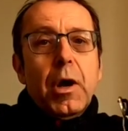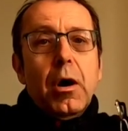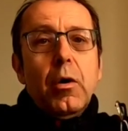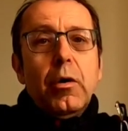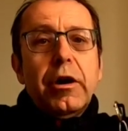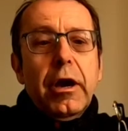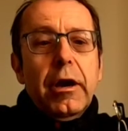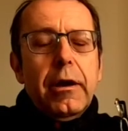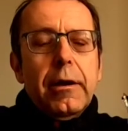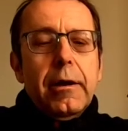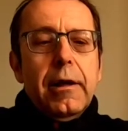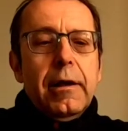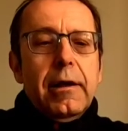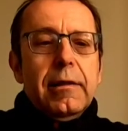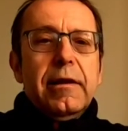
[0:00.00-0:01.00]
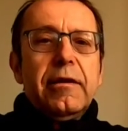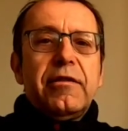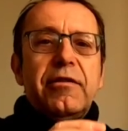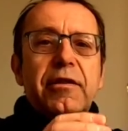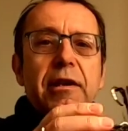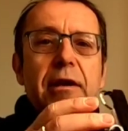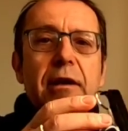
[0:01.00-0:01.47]
Okay,
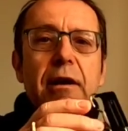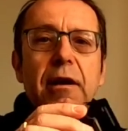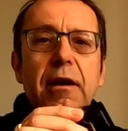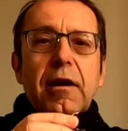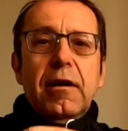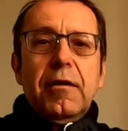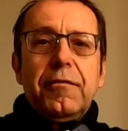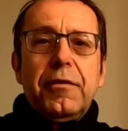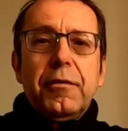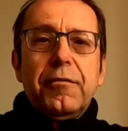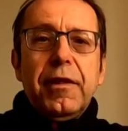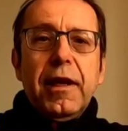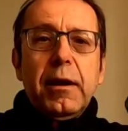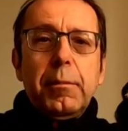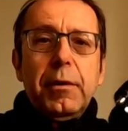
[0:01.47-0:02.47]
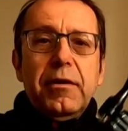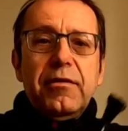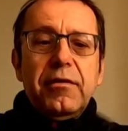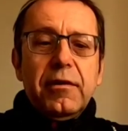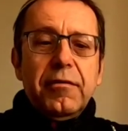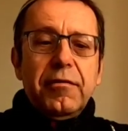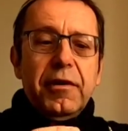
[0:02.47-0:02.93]
let's see if the flag
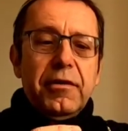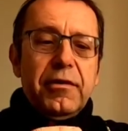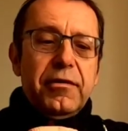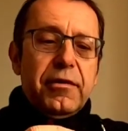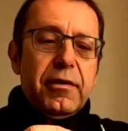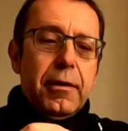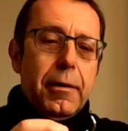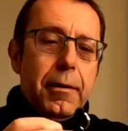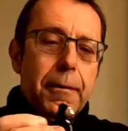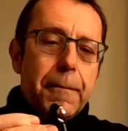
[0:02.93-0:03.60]
piece fits.